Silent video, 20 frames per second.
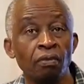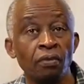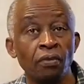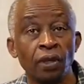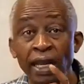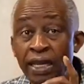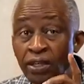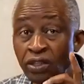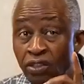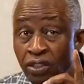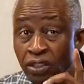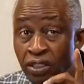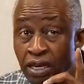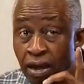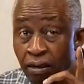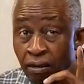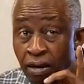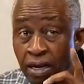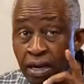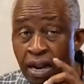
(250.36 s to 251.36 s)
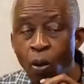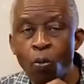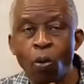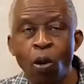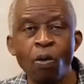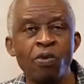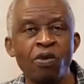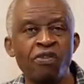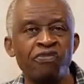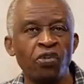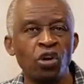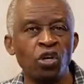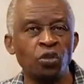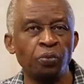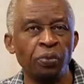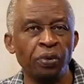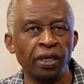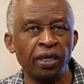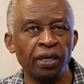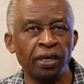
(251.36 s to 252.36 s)
Is nearer than when we first
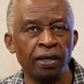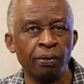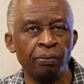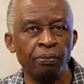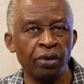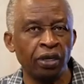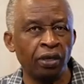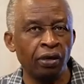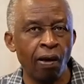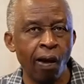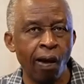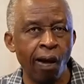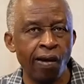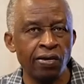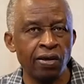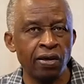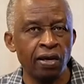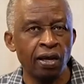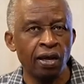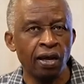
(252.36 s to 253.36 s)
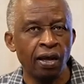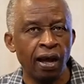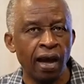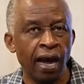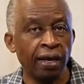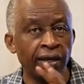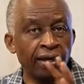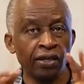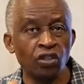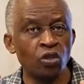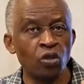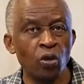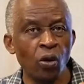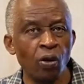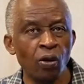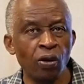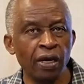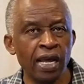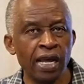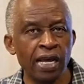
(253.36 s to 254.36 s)
begun. And this is no
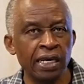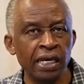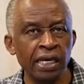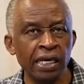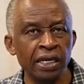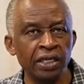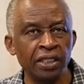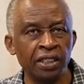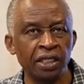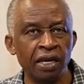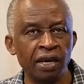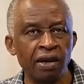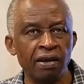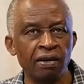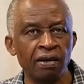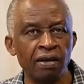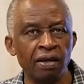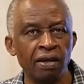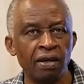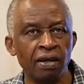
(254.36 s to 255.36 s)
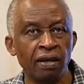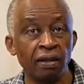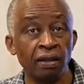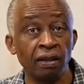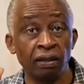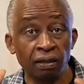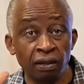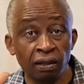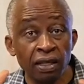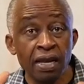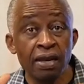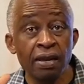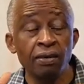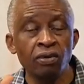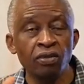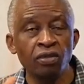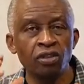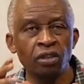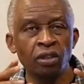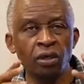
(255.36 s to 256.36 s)
longer a cliche. The
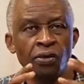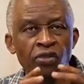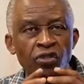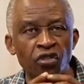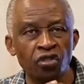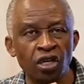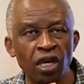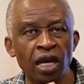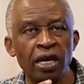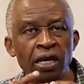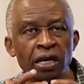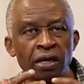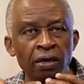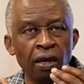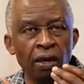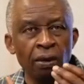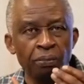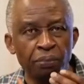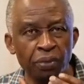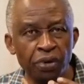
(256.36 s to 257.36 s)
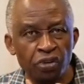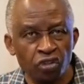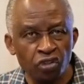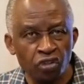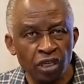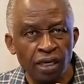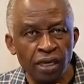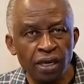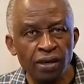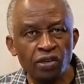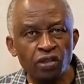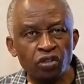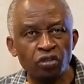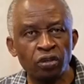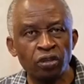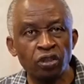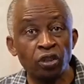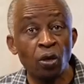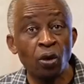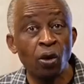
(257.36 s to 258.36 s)
things concerning preceding his
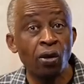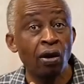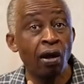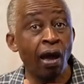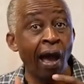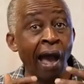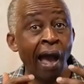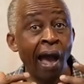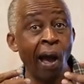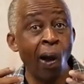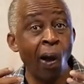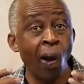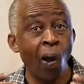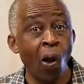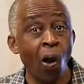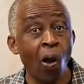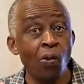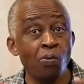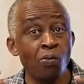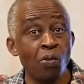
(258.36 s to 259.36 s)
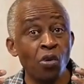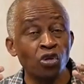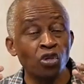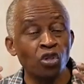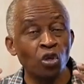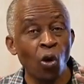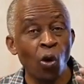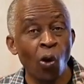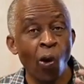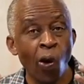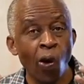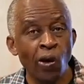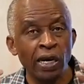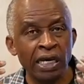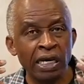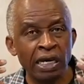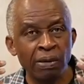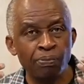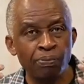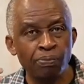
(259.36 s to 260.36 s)
return are almost all
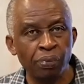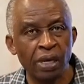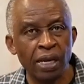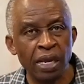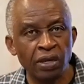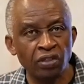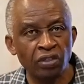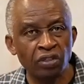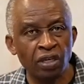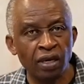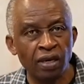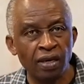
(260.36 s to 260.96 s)
in place.